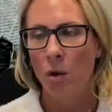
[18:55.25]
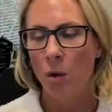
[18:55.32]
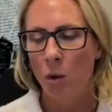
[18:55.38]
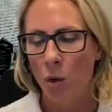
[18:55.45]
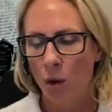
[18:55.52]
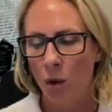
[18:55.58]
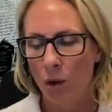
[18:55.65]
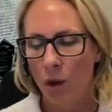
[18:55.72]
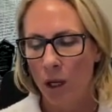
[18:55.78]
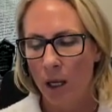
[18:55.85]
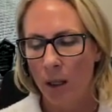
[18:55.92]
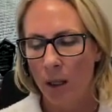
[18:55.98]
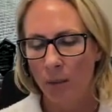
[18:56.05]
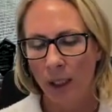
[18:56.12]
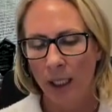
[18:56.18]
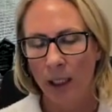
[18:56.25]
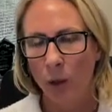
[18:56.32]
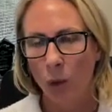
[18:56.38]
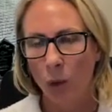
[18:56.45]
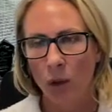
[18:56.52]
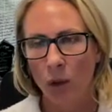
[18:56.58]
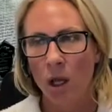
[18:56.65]

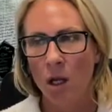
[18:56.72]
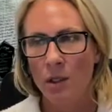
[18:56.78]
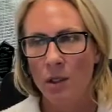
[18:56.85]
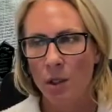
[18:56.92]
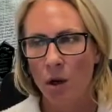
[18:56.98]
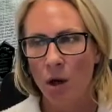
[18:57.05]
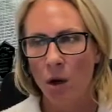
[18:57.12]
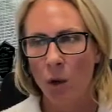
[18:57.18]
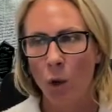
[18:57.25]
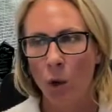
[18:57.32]
landlord laws are,